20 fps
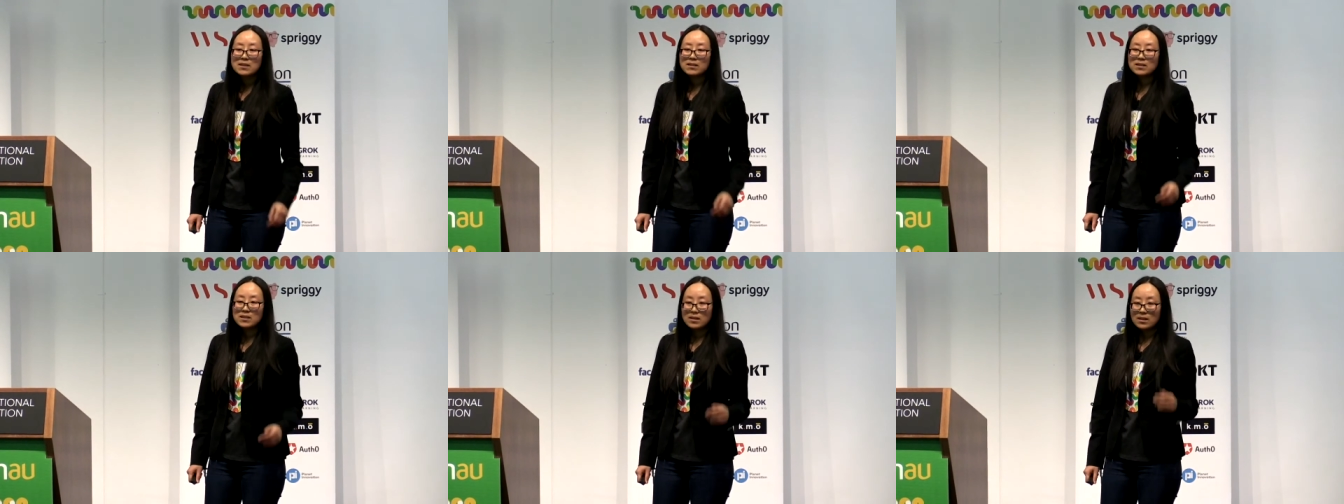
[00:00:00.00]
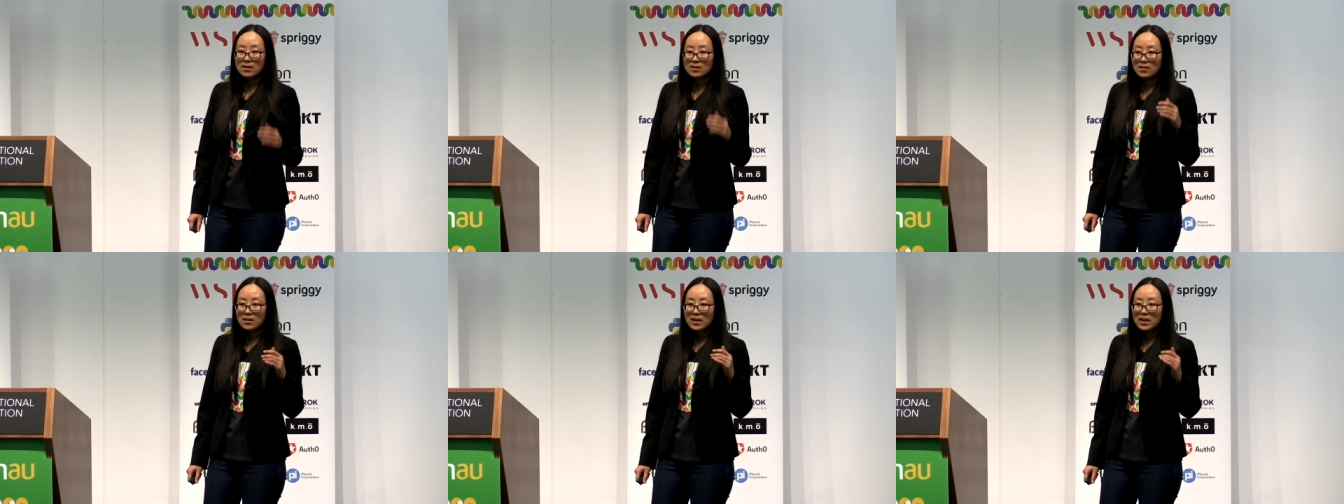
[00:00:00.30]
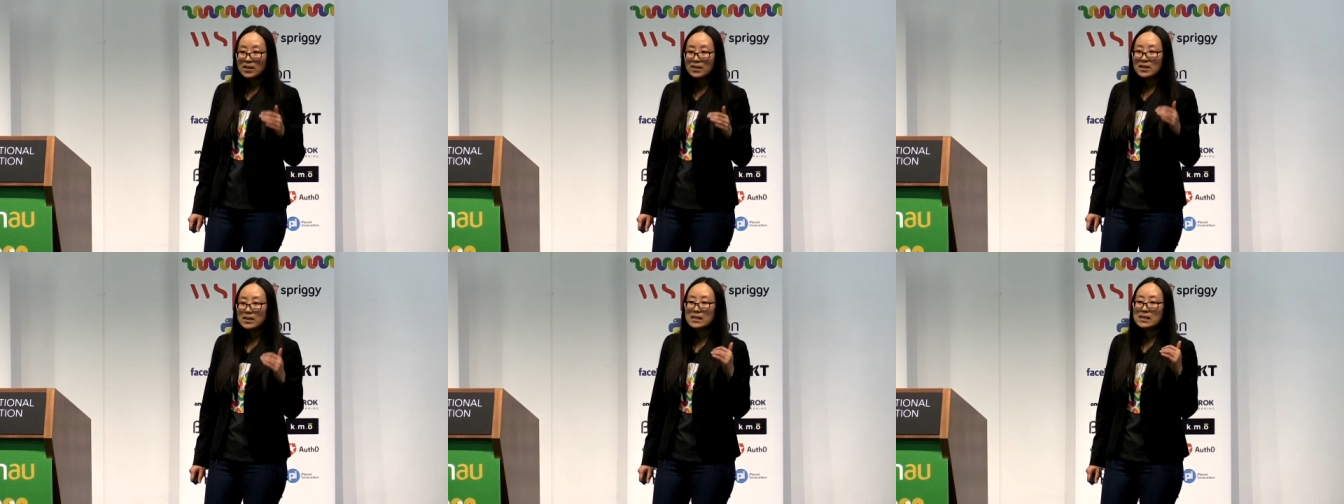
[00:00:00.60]
The, the
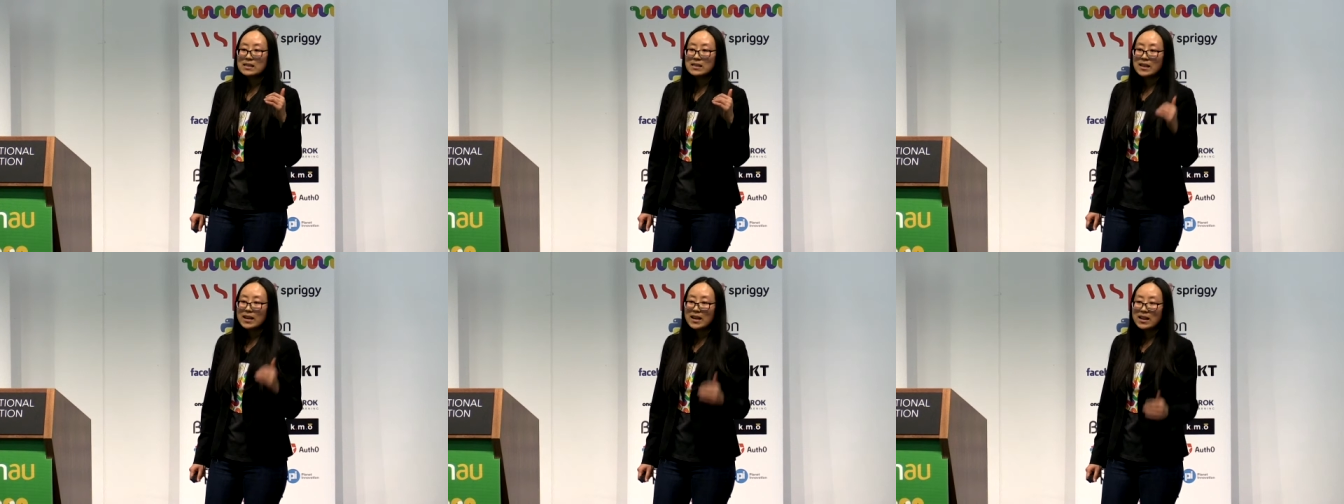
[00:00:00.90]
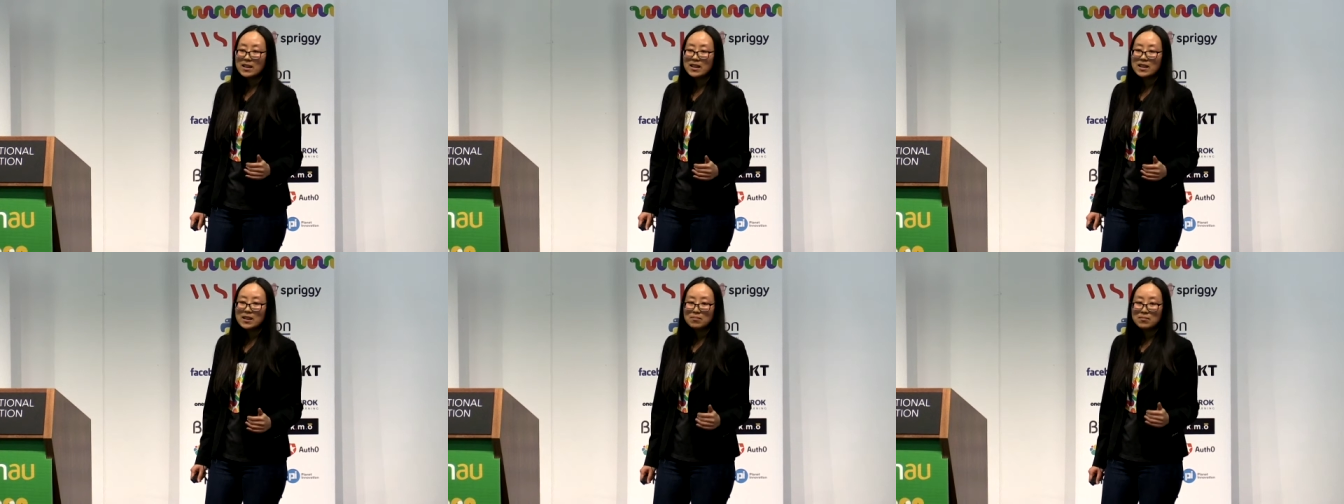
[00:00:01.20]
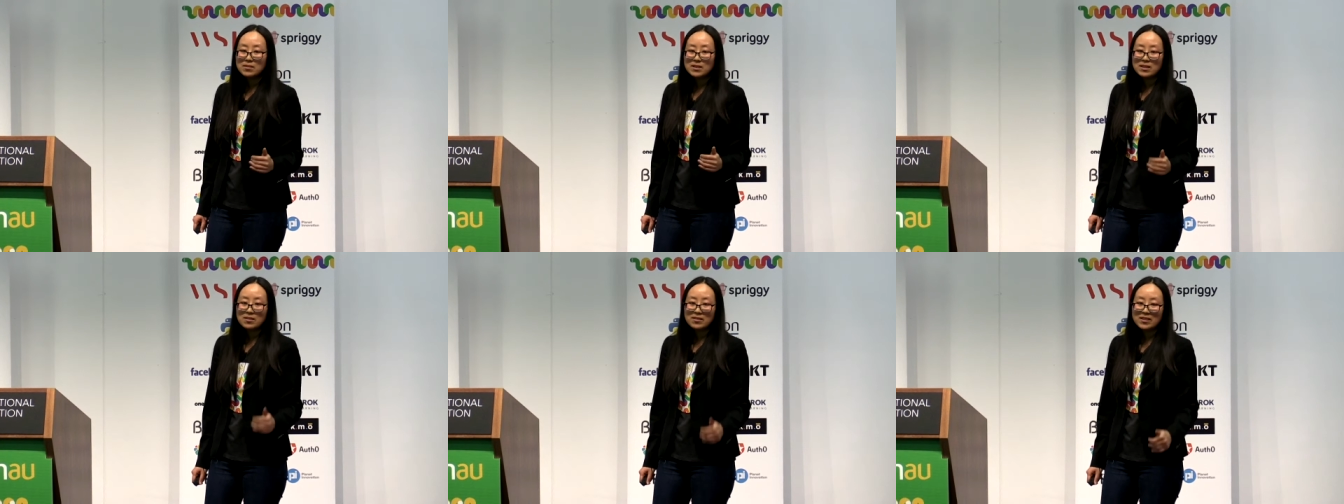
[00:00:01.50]
thing that's
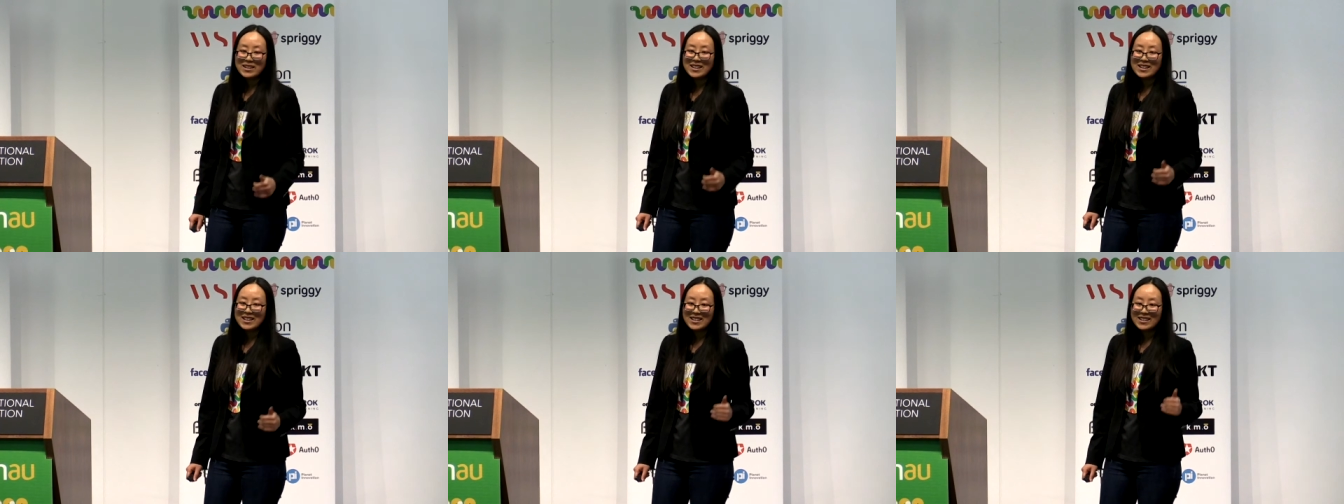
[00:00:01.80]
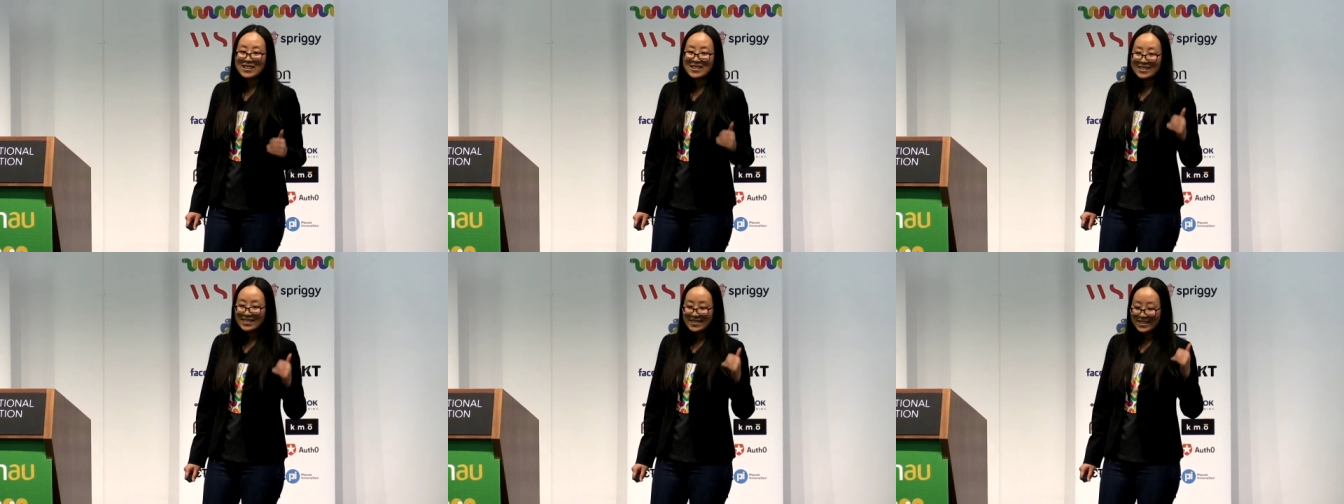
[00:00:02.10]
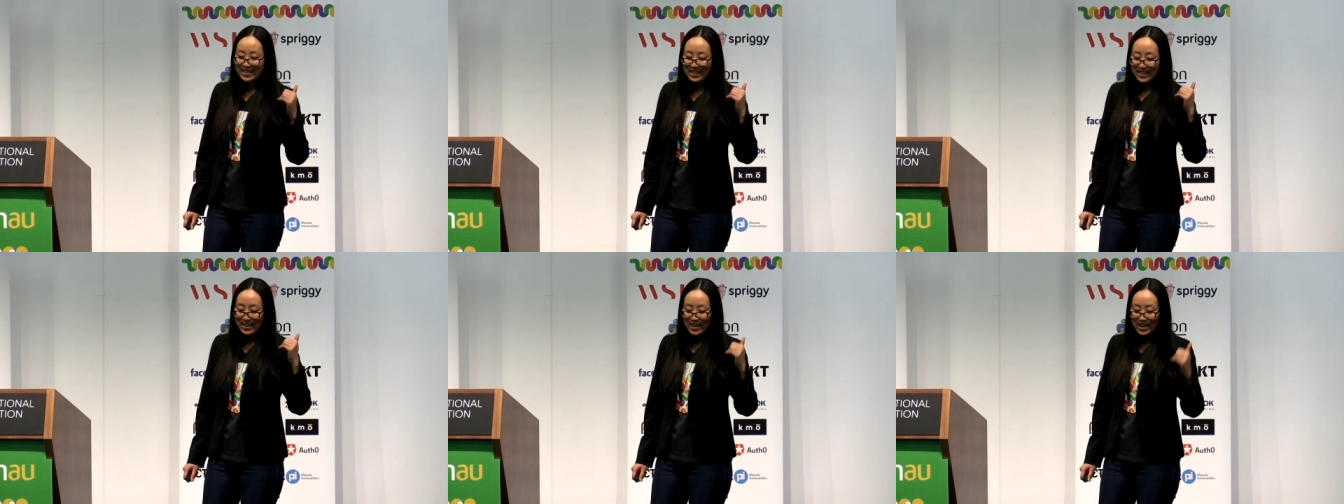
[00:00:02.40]
standing between